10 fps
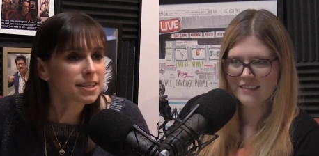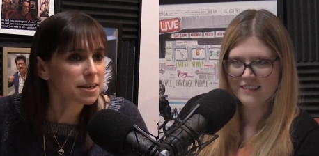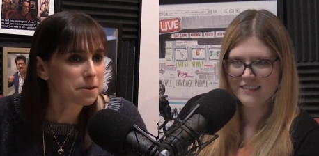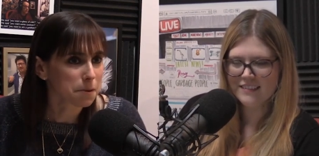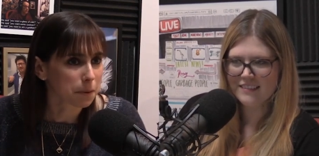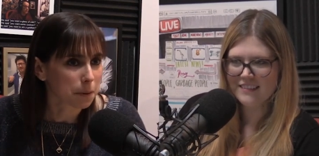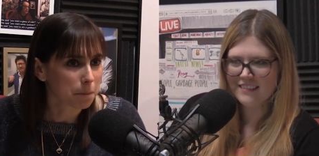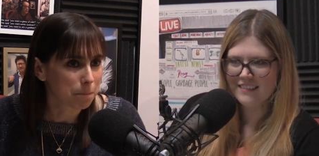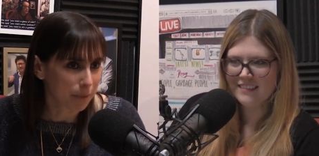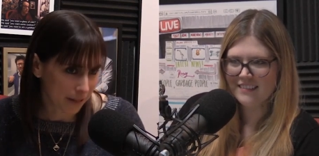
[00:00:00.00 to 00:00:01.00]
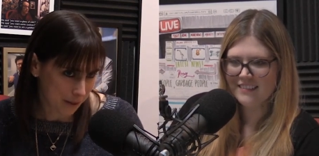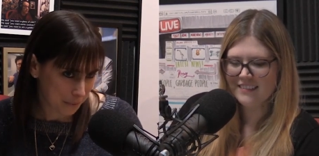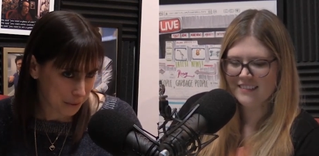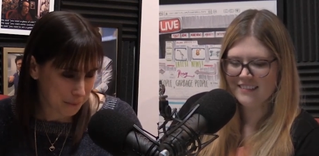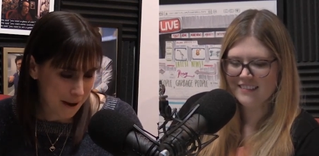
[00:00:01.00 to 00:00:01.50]
Speaker 1: little bit that
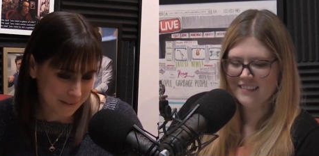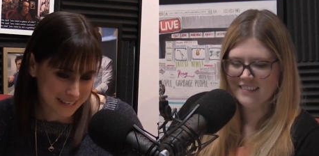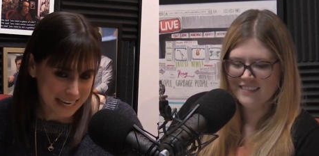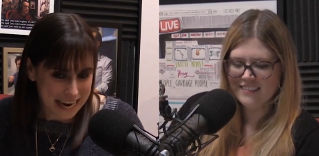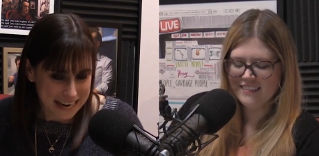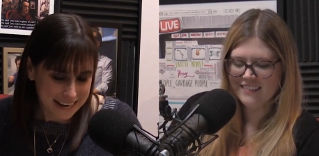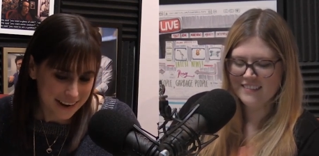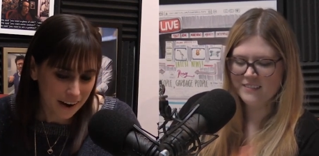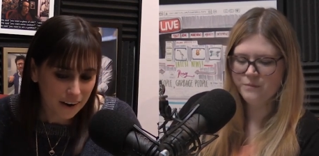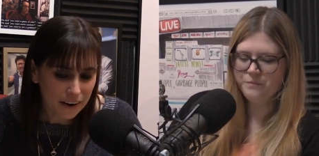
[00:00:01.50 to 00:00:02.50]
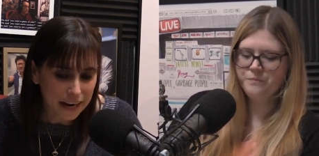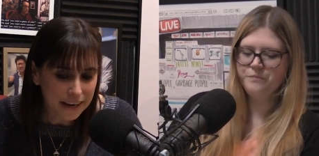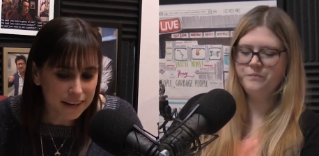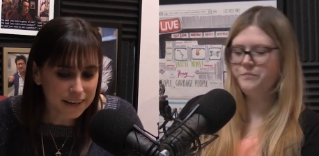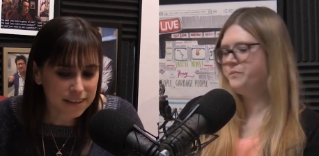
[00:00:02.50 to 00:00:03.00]
we're about to hit here
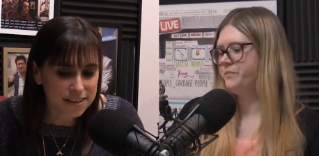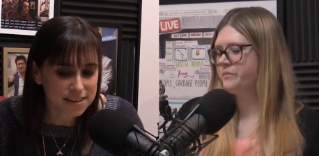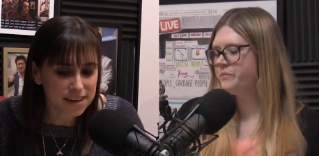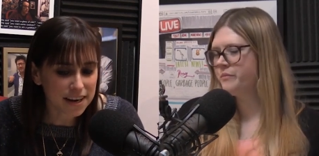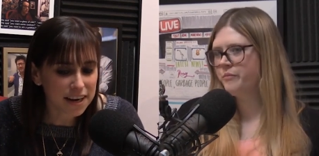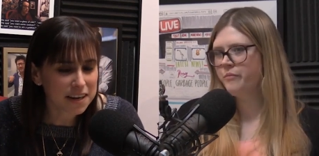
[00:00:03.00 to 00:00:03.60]
is uh,